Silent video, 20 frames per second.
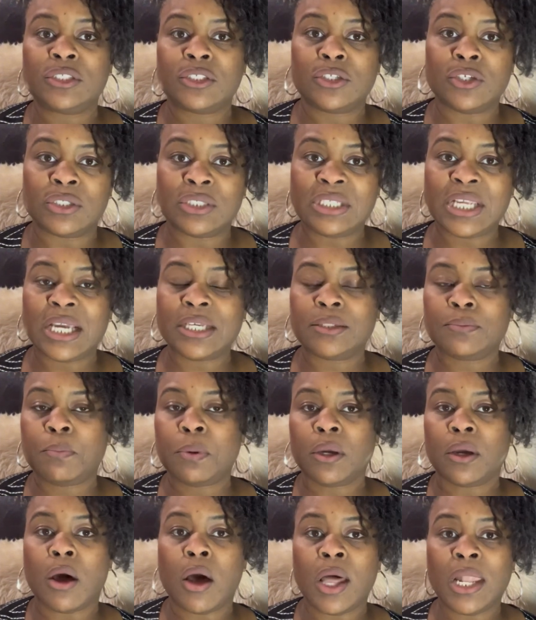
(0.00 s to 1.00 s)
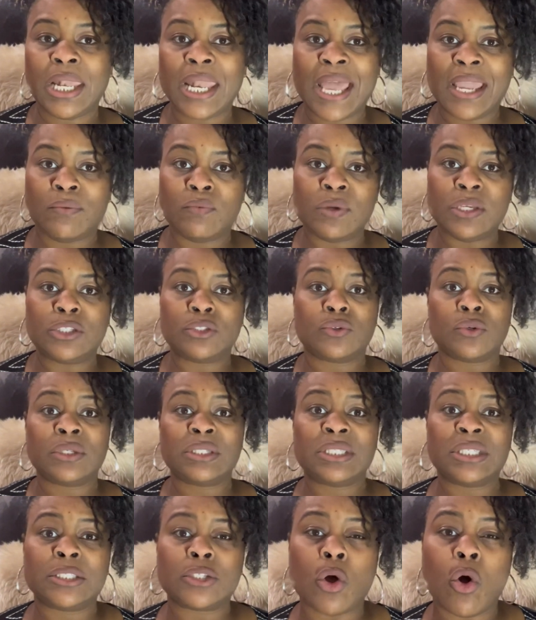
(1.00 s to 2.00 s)
your textbook, online
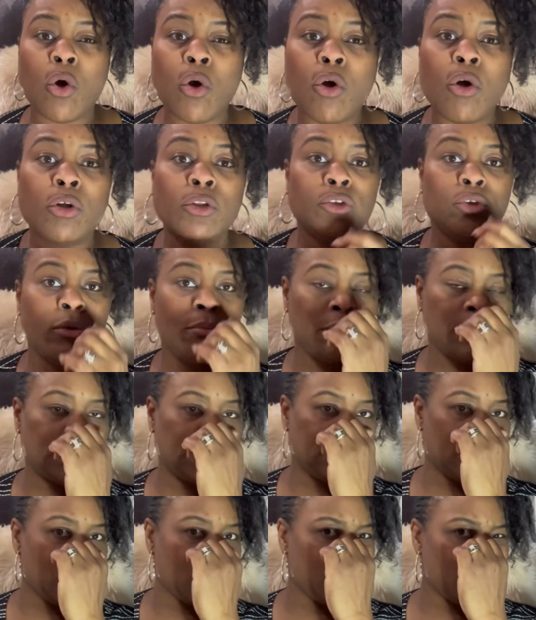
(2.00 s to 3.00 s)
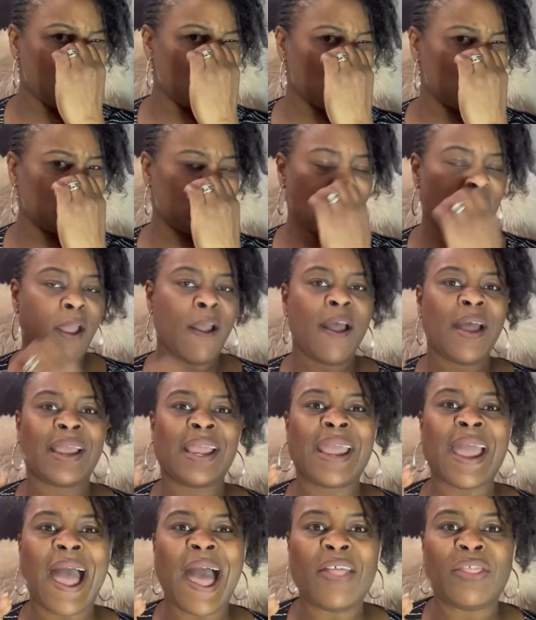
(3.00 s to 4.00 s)
resources, all your materials,
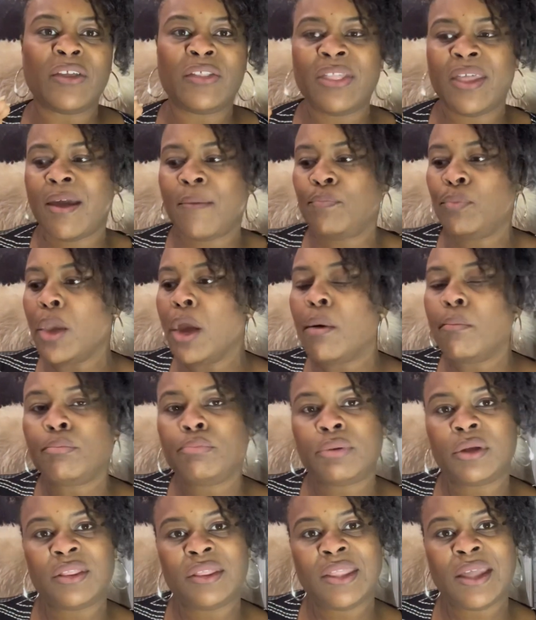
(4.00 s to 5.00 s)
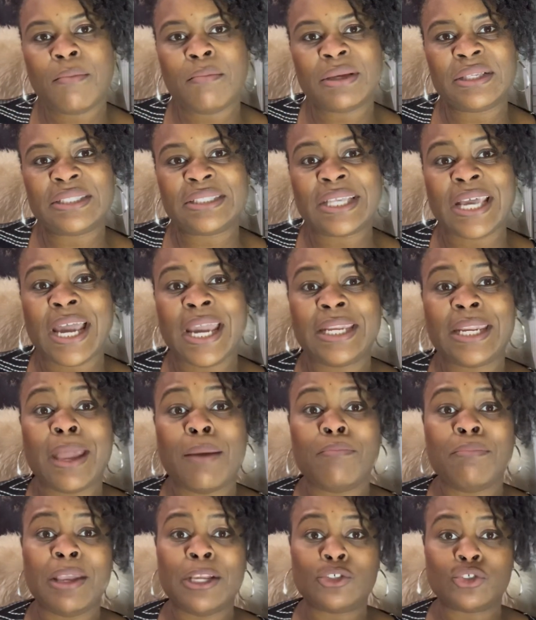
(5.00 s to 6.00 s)
gather them, put them aside,
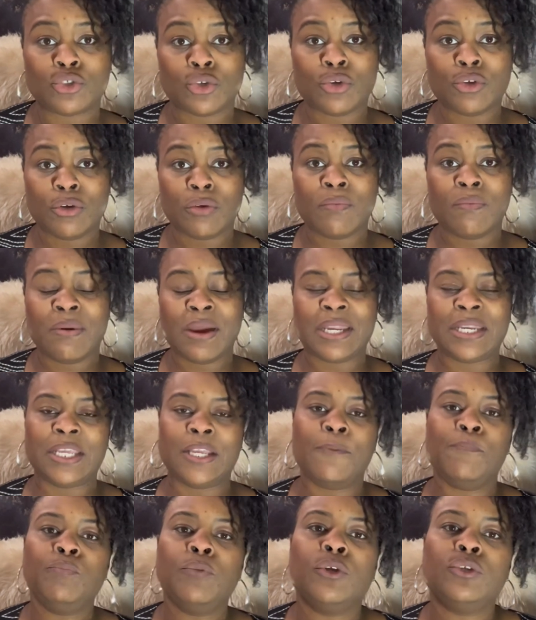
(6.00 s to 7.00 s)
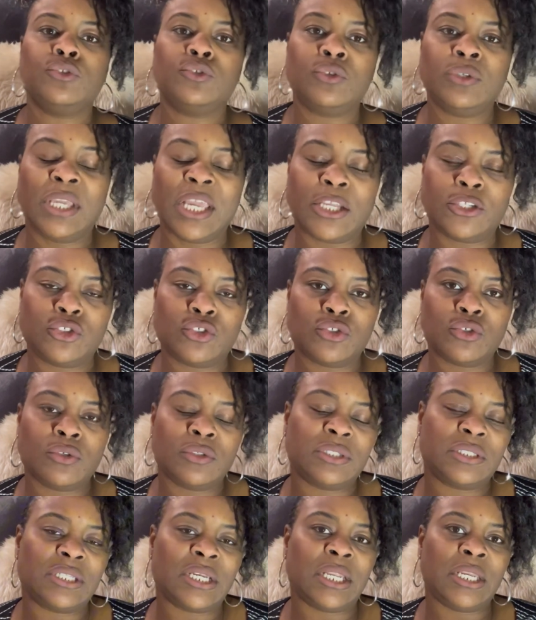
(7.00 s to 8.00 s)
and make sure you're ready to get your
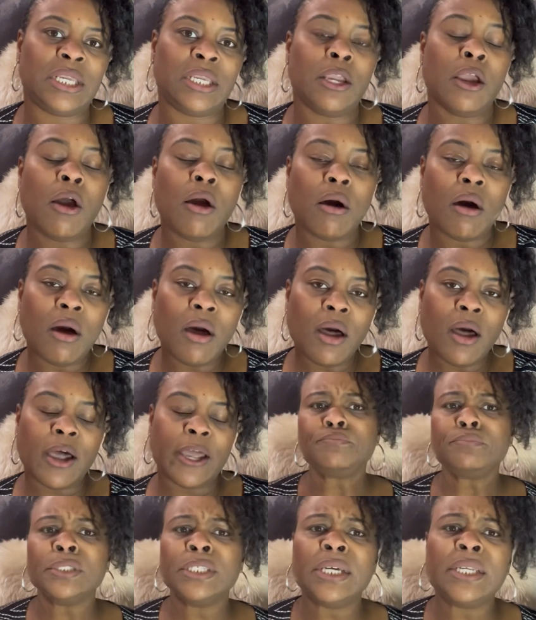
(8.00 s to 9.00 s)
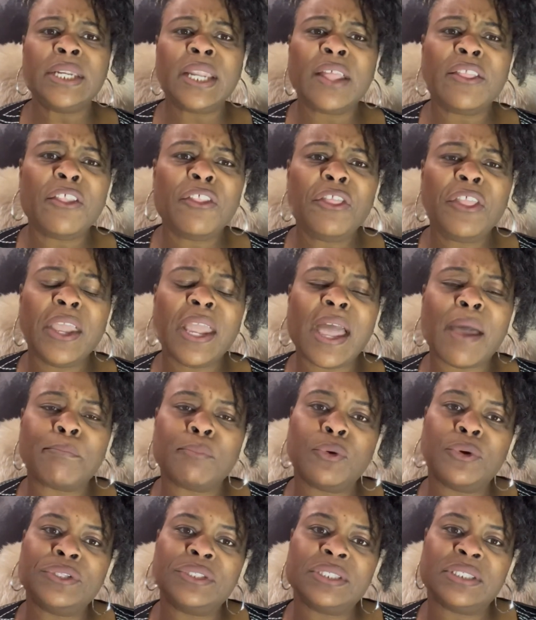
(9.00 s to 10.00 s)
study on. Another thing I'm
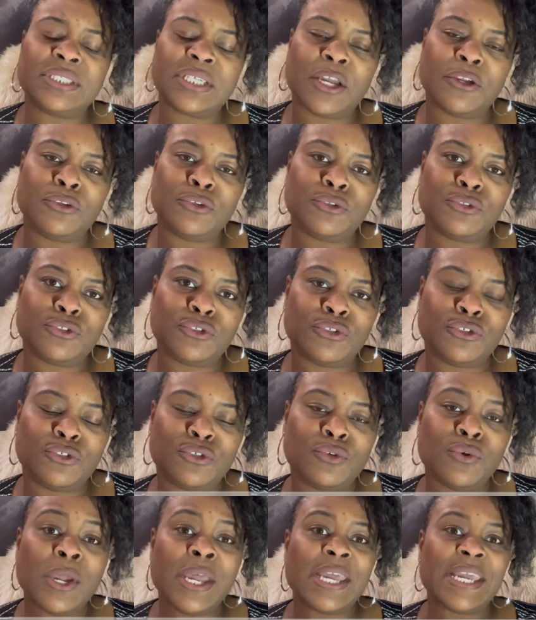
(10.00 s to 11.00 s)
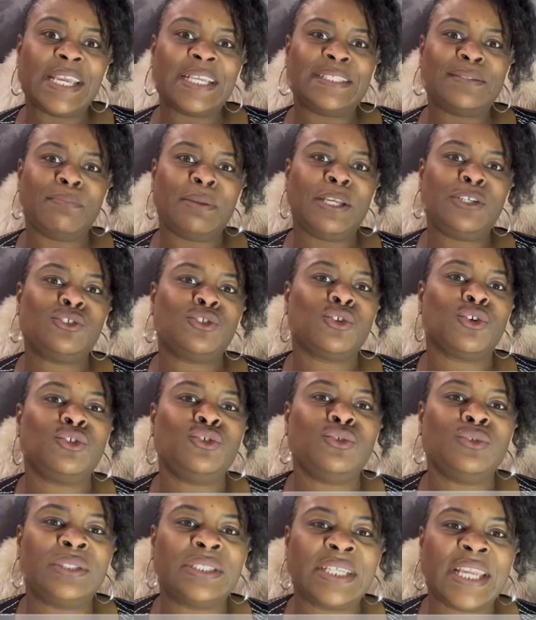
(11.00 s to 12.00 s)
going to tell you to do is make sure
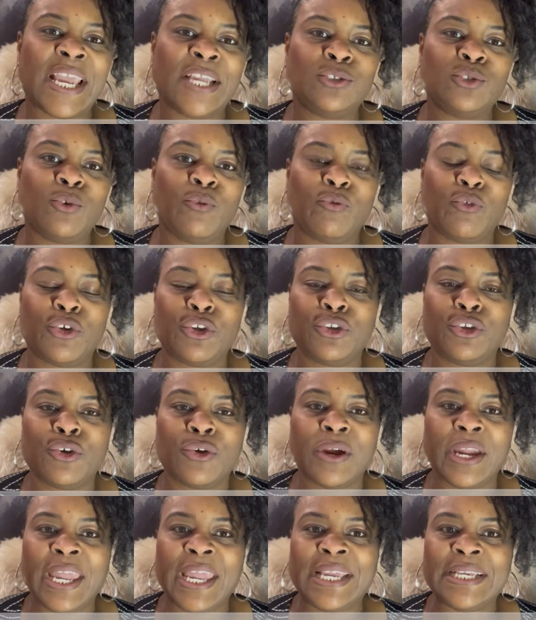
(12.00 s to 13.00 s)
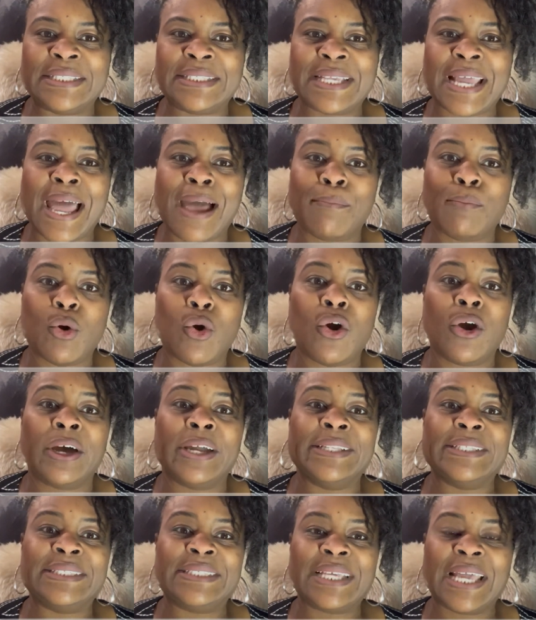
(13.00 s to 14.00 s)
you schedule for your exam
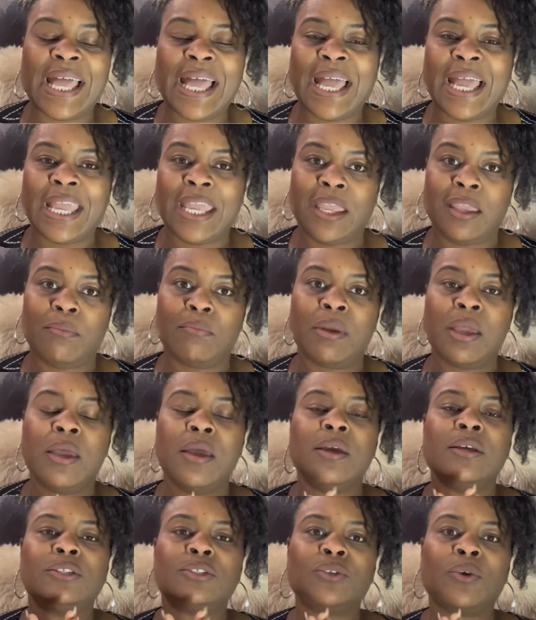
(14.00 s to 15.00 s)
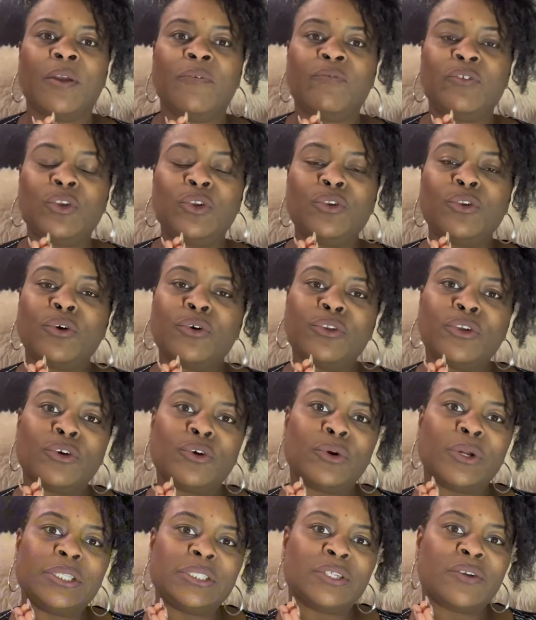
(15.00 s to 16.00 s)
on time. So if you know you're
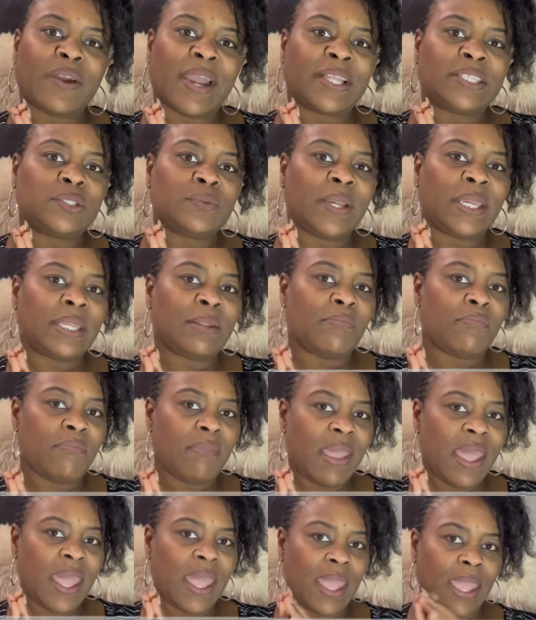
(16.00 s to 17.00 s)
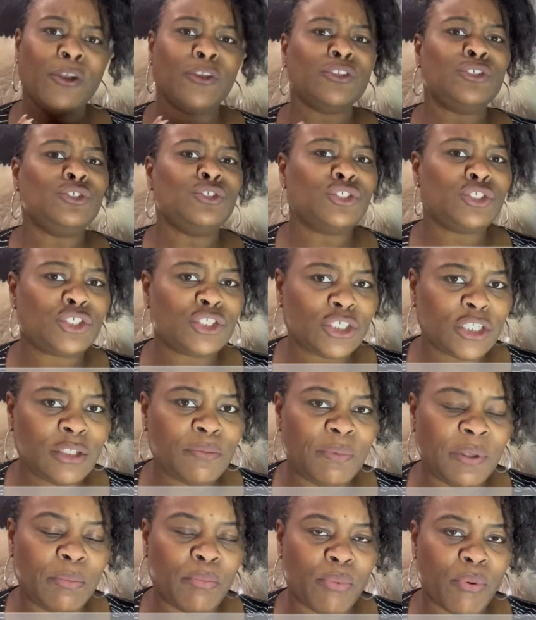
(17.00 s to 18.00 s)
going to graduate in May, you
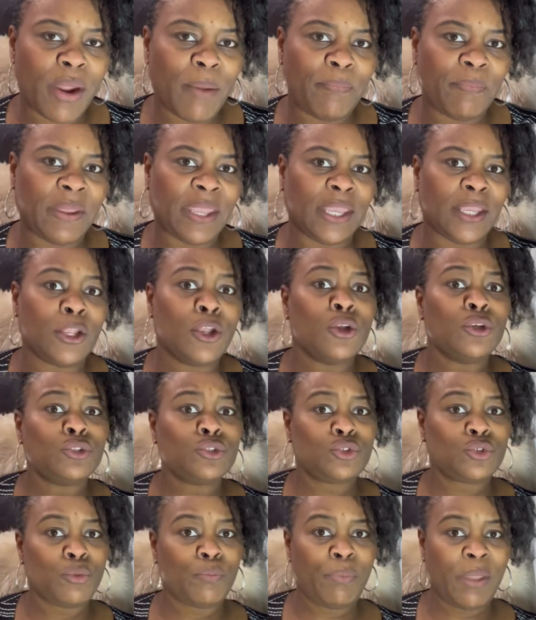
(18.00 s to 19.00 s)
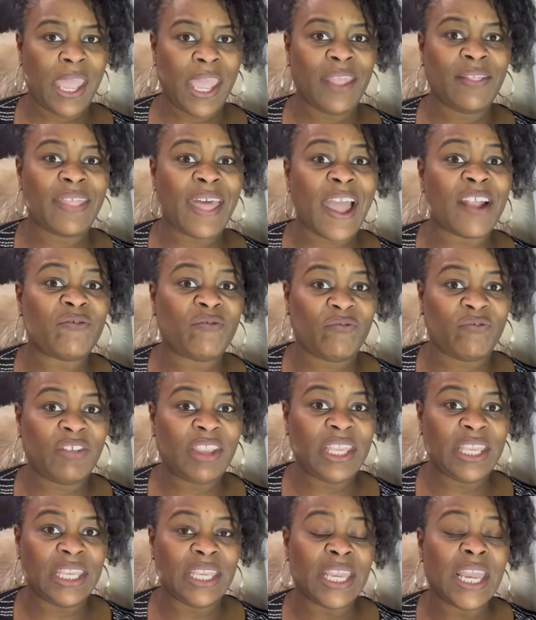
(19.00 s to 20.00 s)
should be prepping to pay that
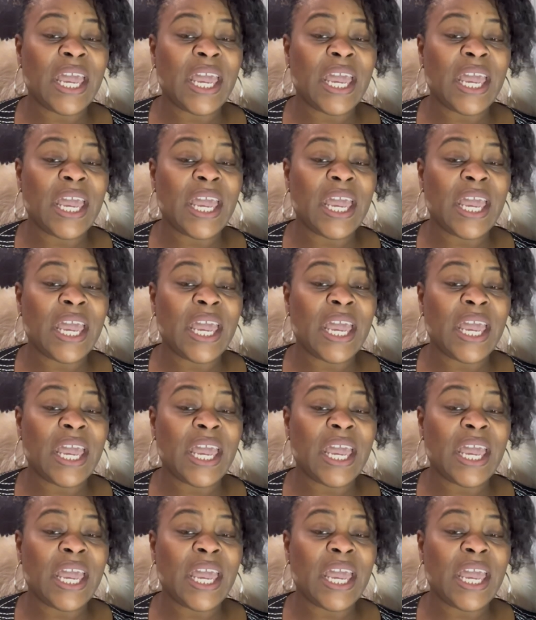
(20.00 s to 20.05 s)
fee